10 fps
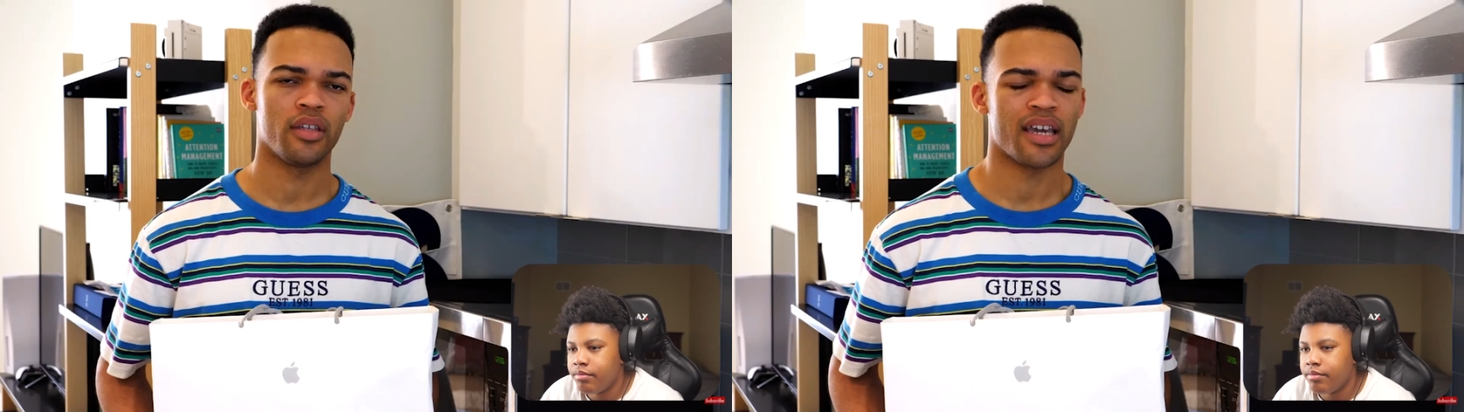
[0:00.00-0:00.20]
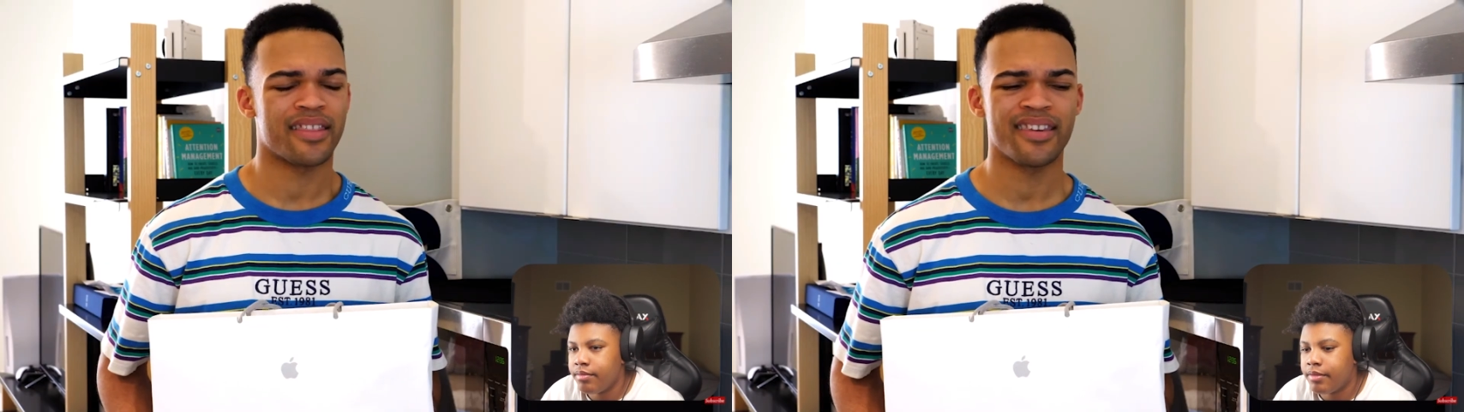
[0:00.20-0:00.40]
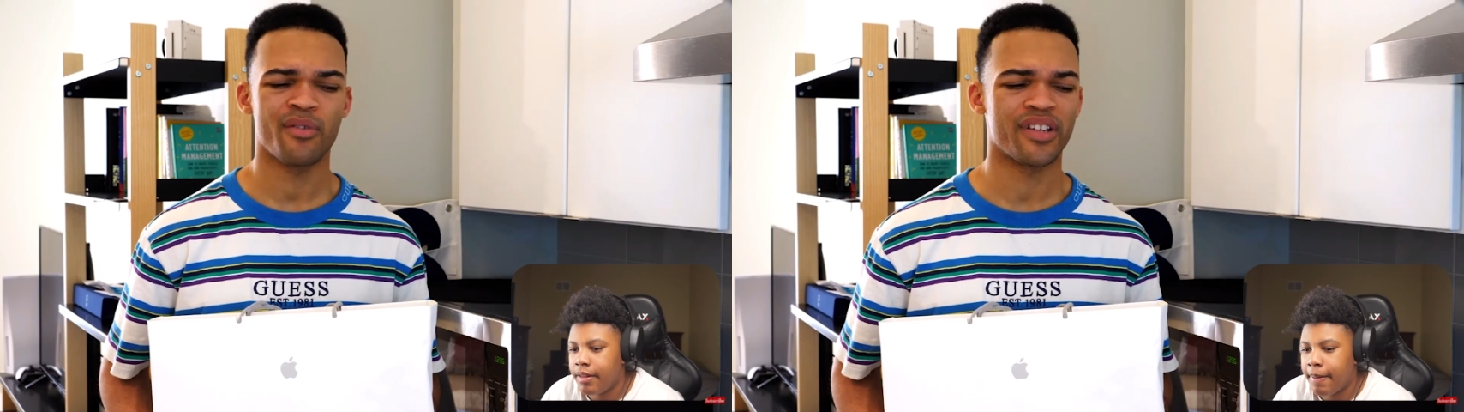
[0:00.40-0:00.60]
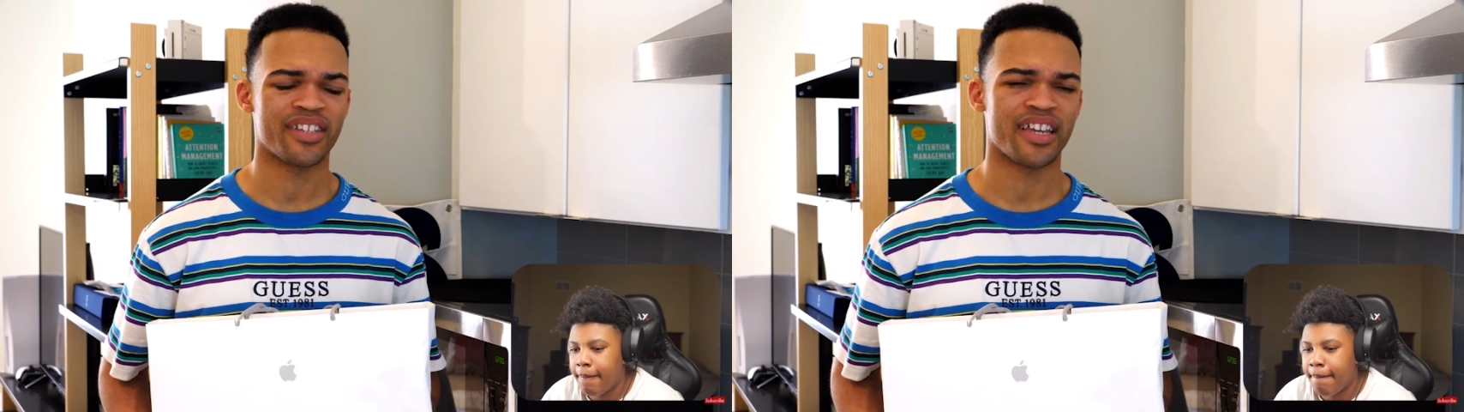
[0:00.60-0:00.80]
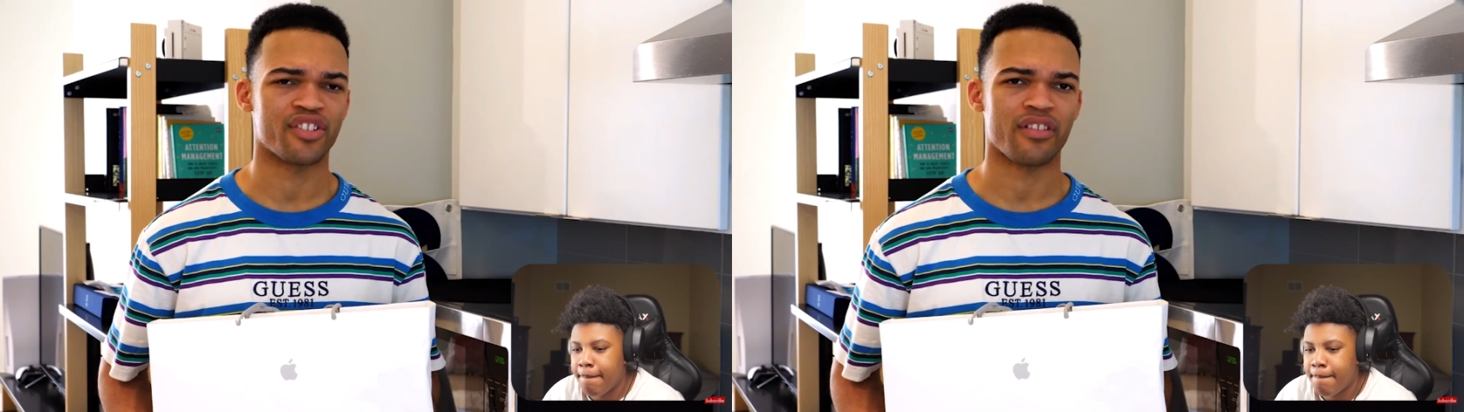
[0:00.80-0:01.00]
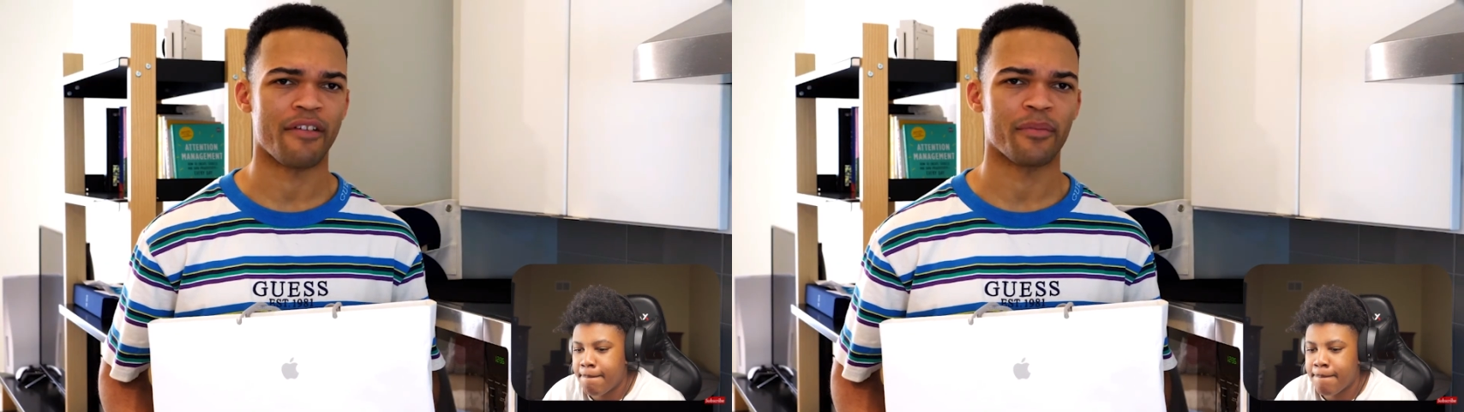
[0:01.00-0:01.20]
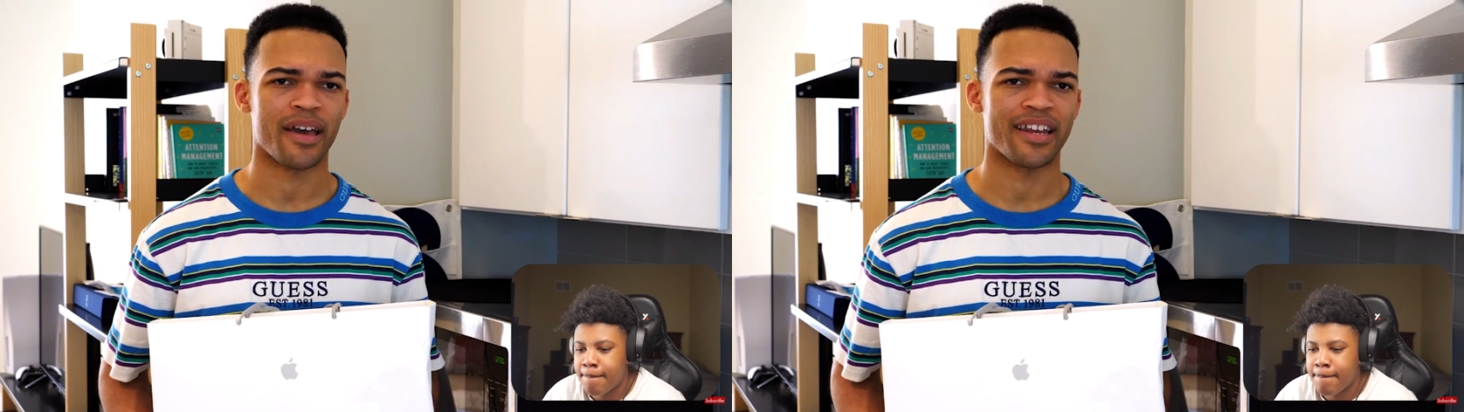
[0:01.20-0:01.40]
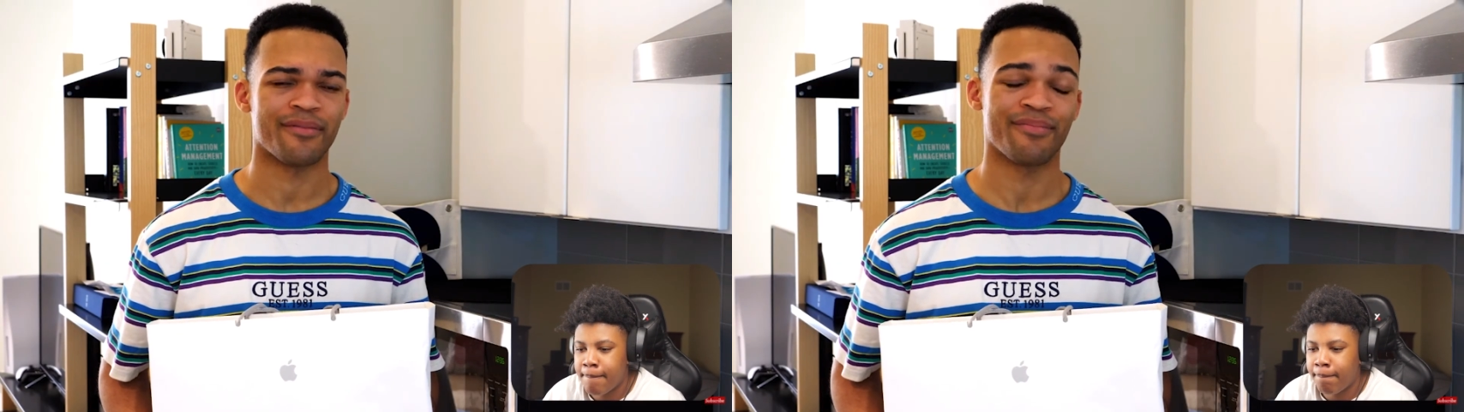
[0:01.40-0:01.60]
Speaker 1: Yeah, I think he went to get his
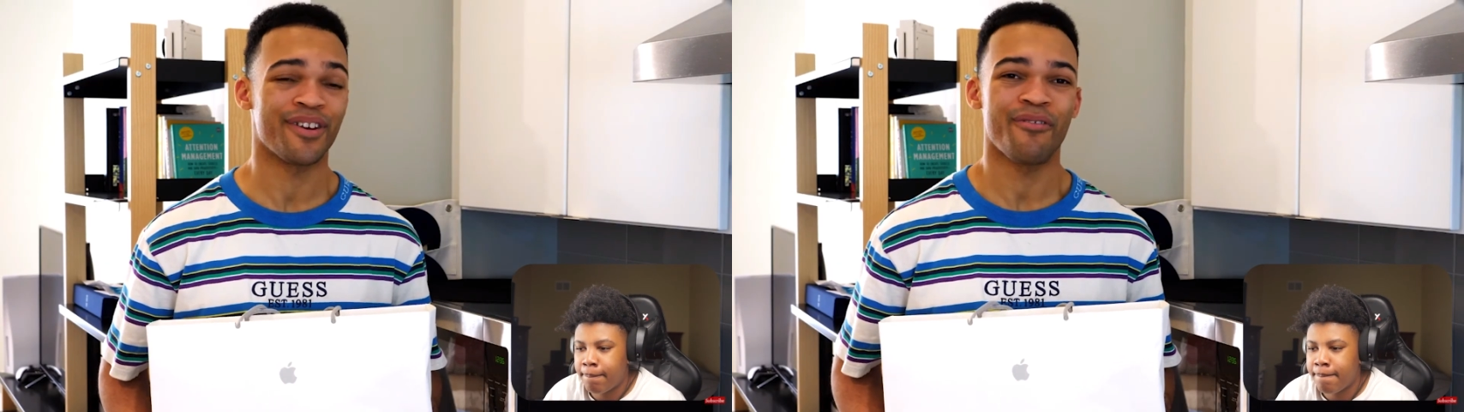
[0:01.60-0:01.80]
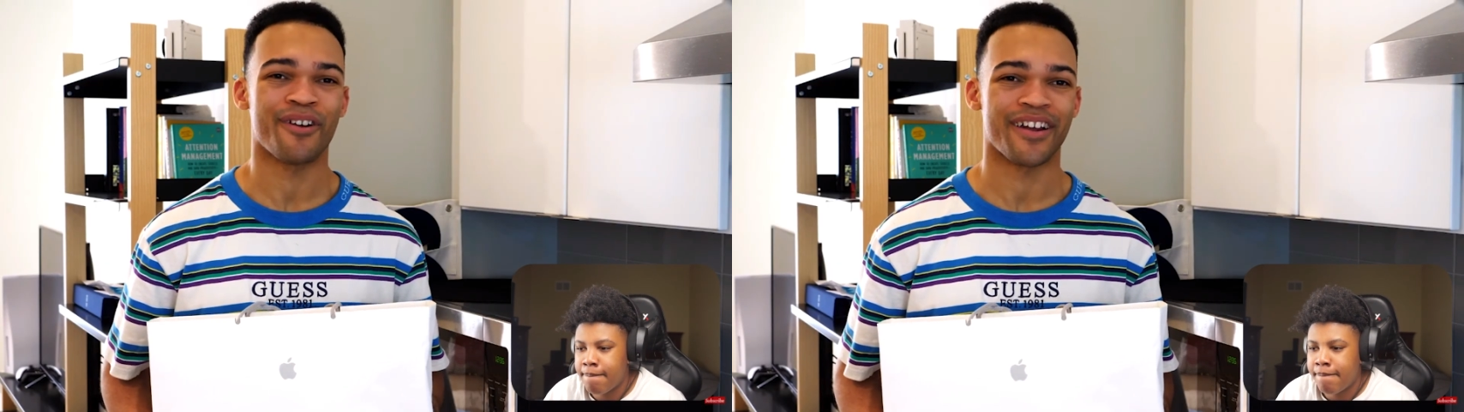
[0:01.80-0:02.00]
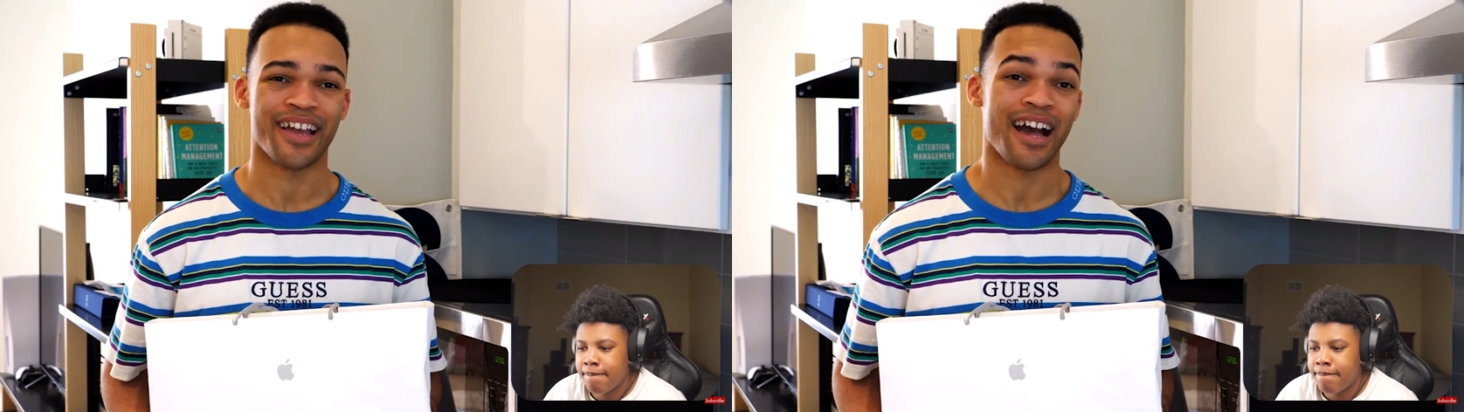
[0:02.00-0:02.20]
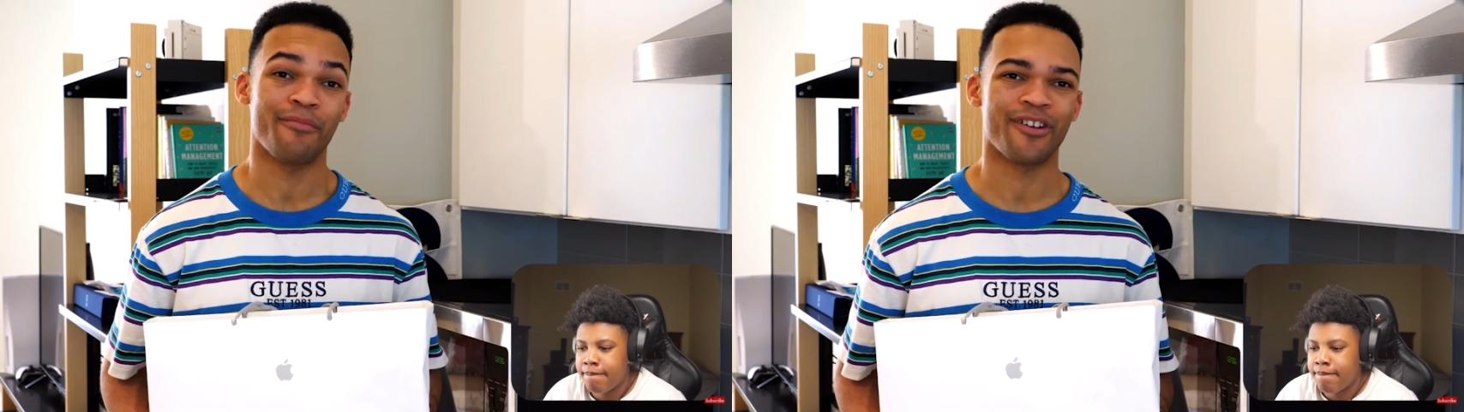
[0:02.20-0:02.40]
Travi Patty, but don't worry, I'm